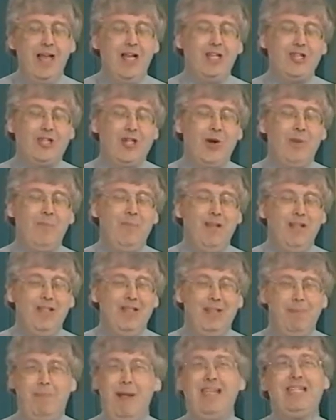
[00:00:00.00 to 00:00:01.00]
So
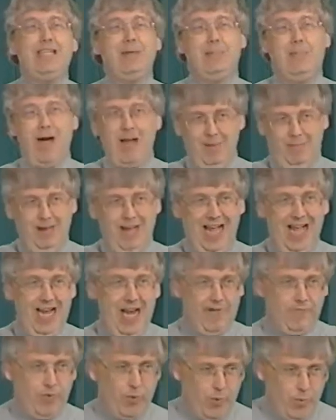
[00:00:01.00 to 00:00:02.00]
the basic bottom line
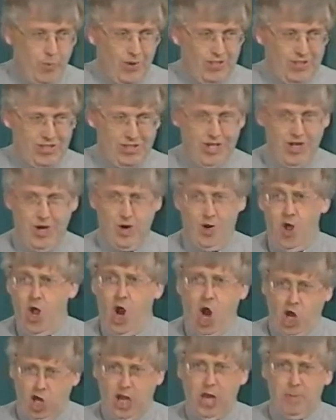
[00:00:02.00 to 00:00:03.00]
everyone wants to know,
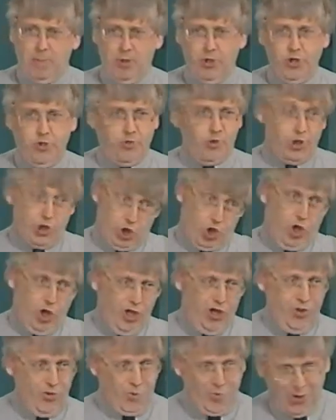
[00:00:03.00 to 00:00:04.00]
are labor unions
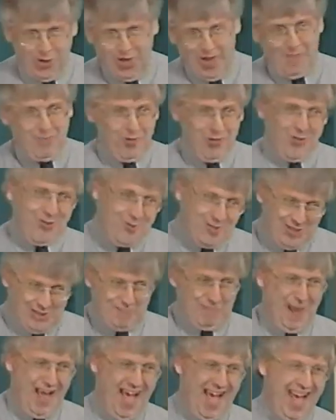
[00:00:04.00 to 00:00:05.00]
good or are labor unions
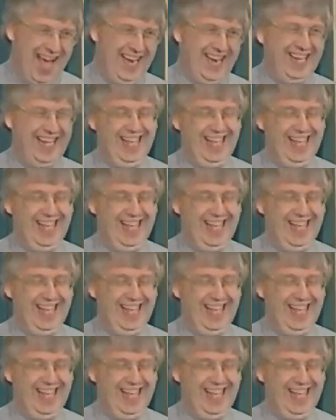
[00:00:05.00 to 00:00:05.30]
bad?